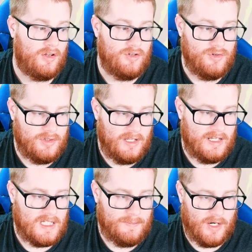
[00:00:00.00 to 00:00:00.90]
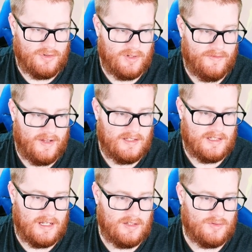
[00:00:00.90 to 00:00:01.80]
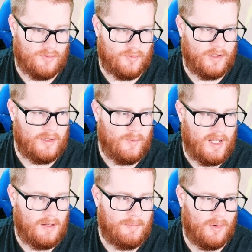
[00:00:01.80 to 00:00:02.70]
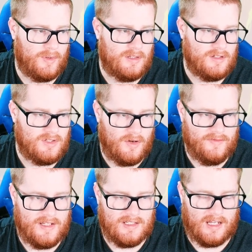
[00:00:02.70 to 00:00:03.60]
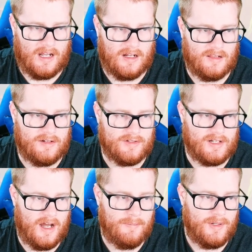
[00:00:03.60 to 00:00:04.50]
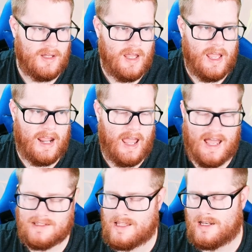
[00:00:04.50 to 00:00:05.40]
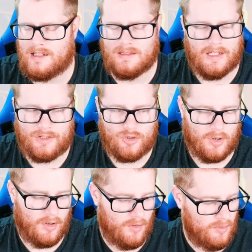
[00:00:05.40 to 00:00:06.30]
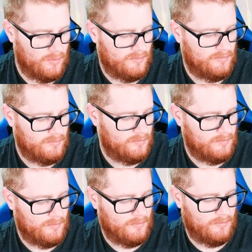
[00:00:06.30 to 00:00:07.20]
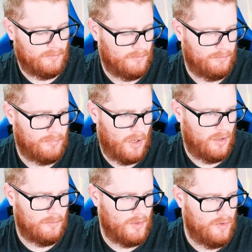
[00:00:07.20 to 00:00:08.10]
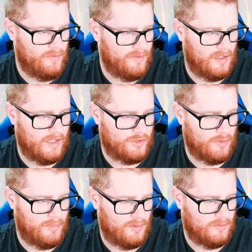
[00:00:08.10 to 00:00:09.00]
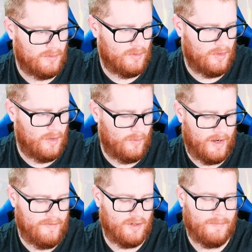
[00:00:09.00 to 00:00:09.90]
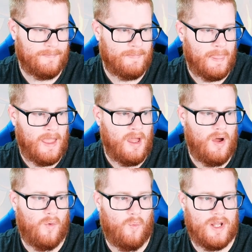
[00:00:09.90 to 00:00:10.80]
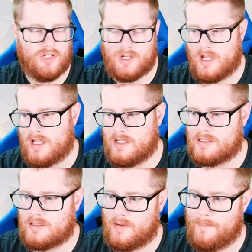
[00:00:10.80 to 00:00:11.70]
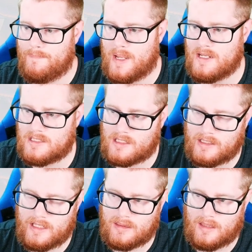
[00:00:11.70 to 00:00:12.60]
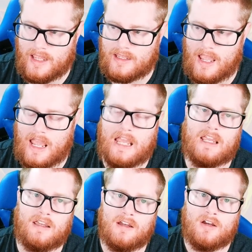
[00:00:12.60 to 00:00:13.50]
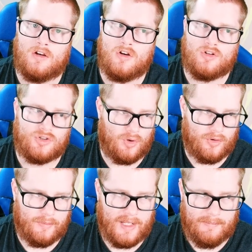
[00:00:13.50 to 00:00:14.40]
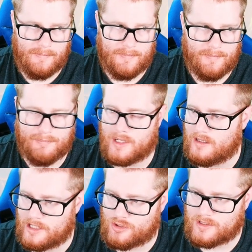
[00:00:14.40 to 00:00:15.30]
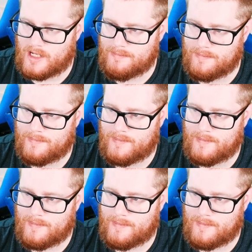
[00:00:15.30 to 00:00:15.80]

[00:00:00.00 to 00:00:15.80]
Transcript: Usually its special defense is really weak, but with the Assault Vest, that kind of clears it up. It has that Electro Ball move, Electro Bolt or whatever, which is basically like a Solar Beam but electric type,